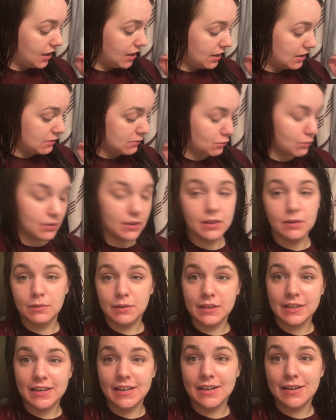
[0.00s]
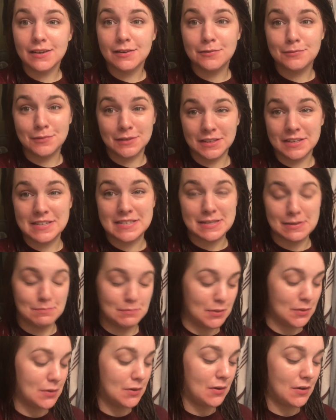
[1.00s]
It's really, really, really
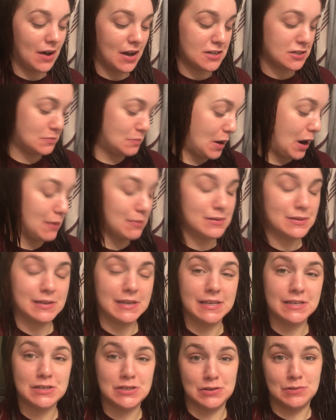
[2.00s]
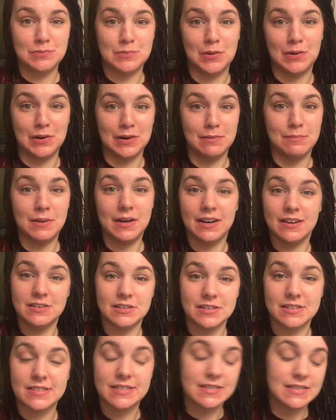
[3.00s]
simple. I should probably do more, but I
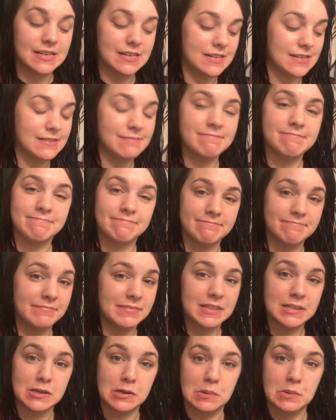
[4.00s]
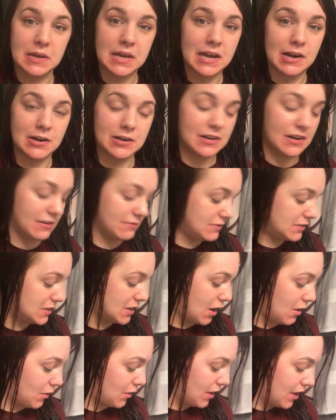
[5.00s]
just don't care enough.
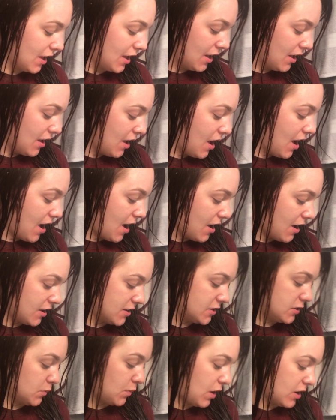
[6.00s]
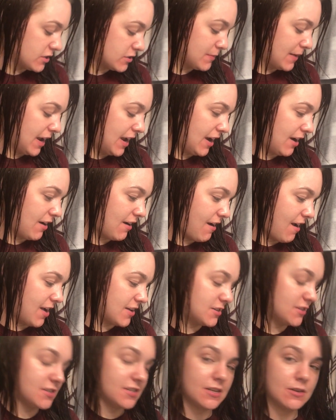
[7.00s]
So to wash my hair,
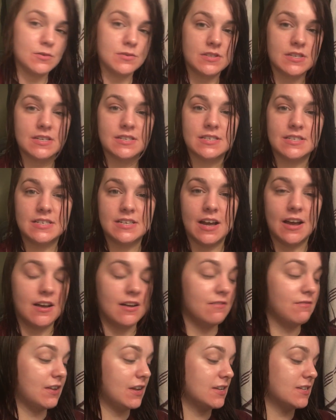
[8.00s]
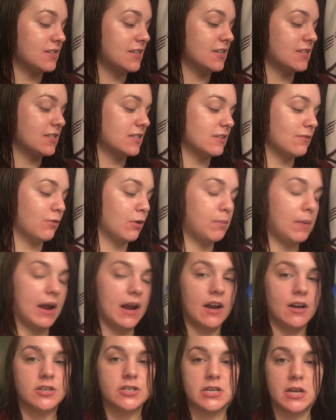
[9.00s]
I just use this Dove Intensive
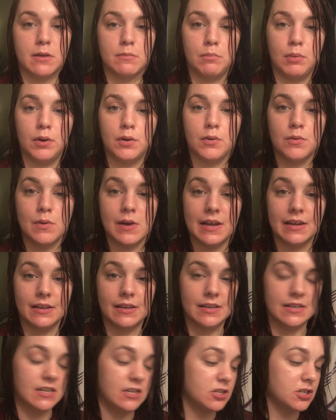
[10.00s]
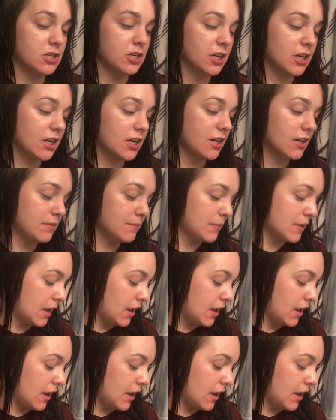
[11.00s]
Repair shampoo and conditioner,